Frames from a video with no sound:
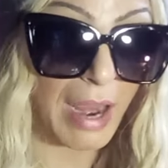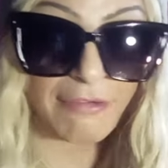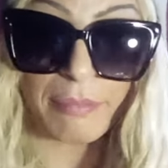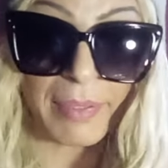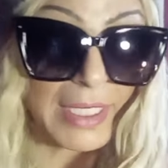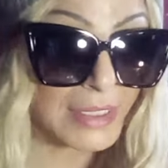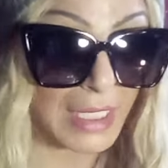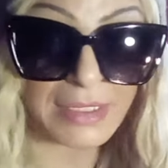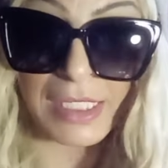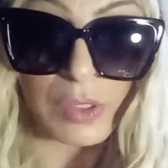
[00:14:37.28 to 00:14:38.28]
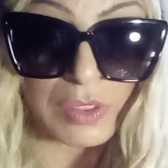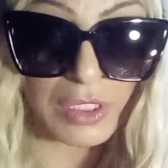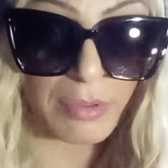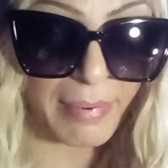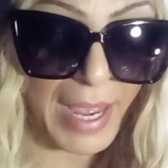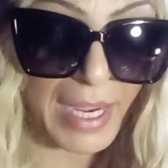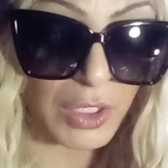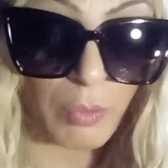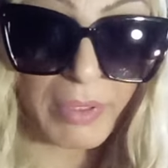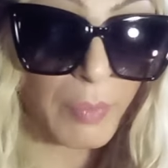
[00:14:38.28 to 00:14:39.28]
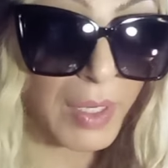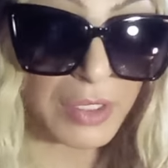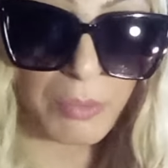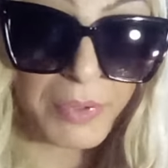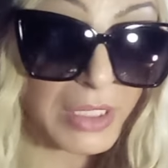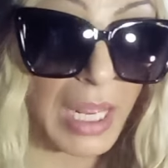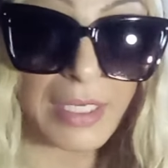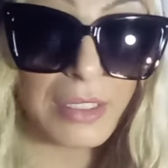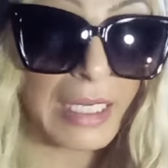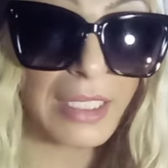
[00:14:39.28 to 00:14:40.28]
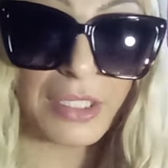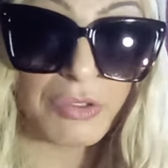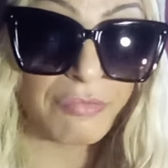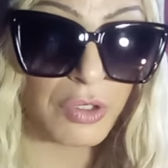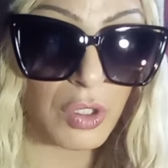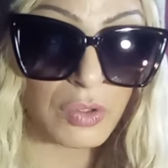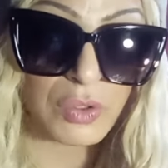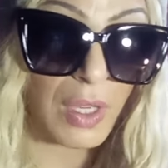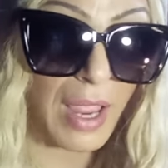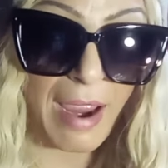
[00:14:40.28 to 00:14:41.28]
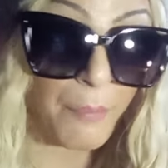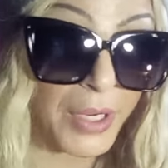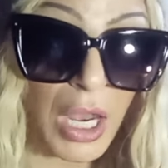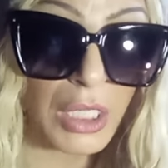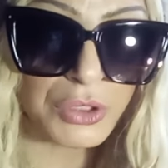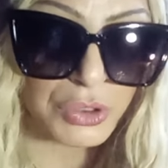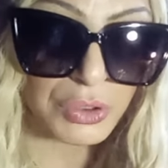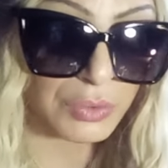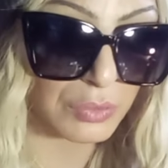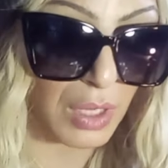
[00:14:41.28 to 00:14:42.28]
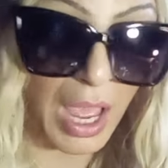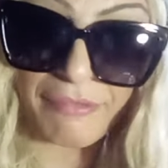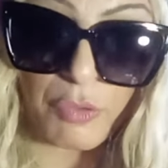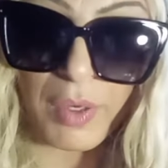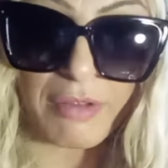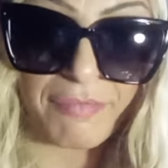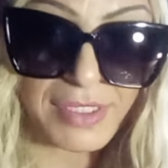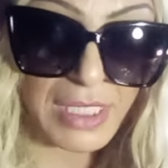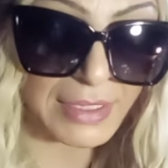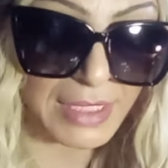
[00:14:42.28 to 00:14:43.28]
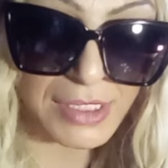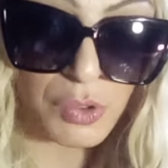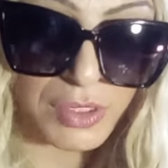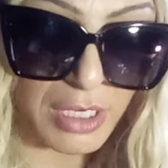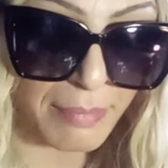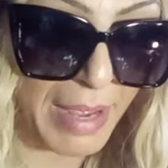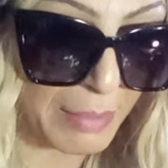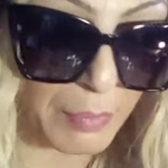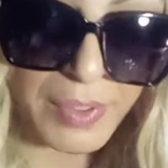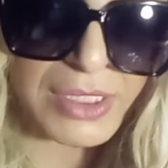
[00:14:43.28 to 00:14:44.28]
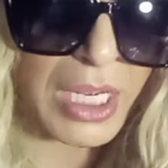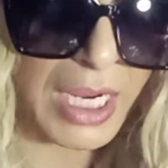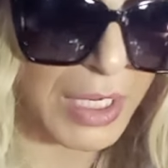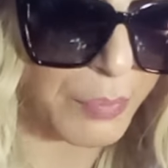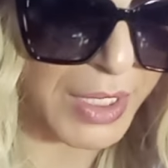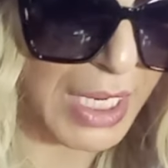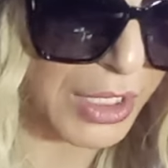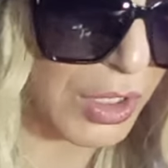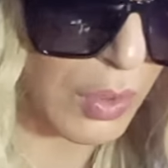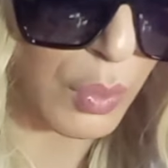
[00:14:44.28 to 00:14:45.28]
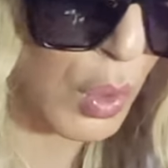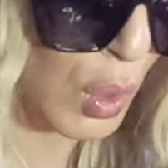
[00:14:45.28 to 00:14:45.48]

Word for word: Everybody's got 10 swords in their back. Nobody want nobody's I'm telling you Virgos, we all do. Every one of us got 10 swords in our back, but we still got it. We got to know.